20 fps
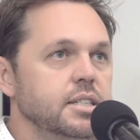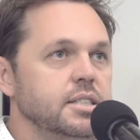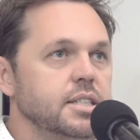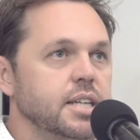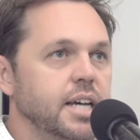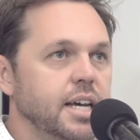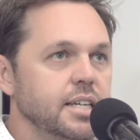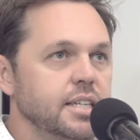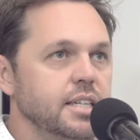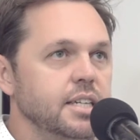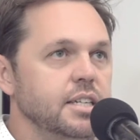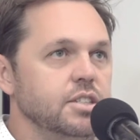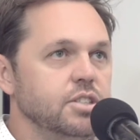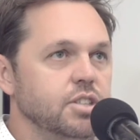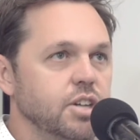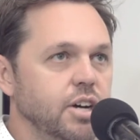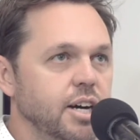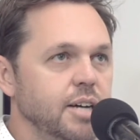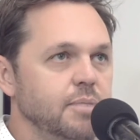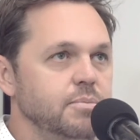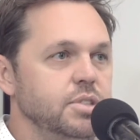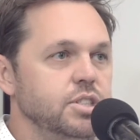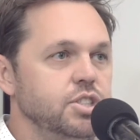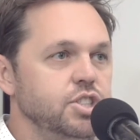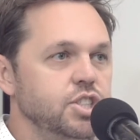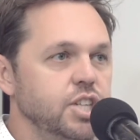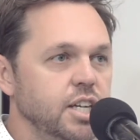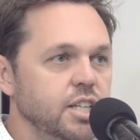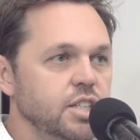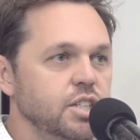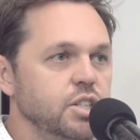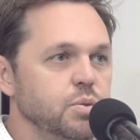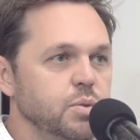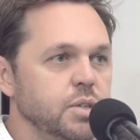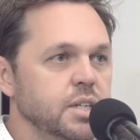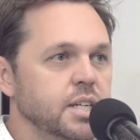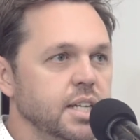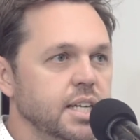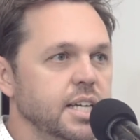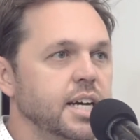taking time to
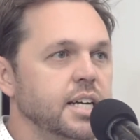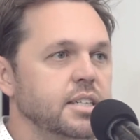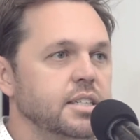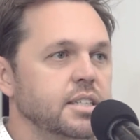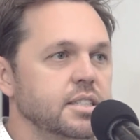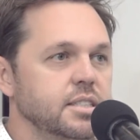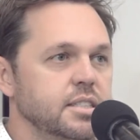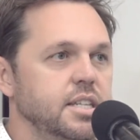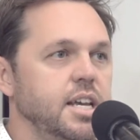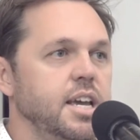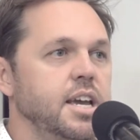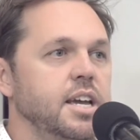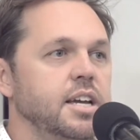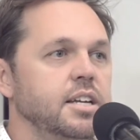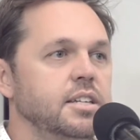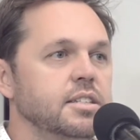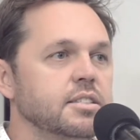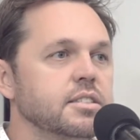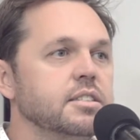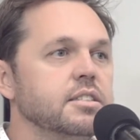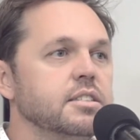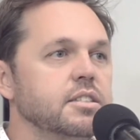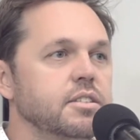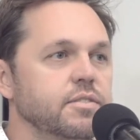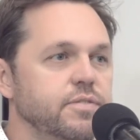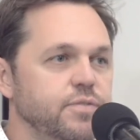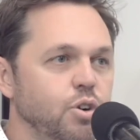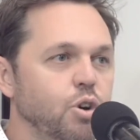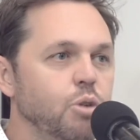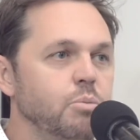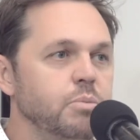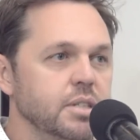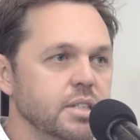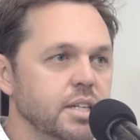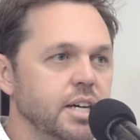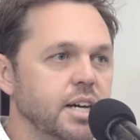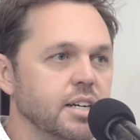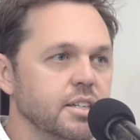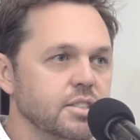genuinely understand the formula.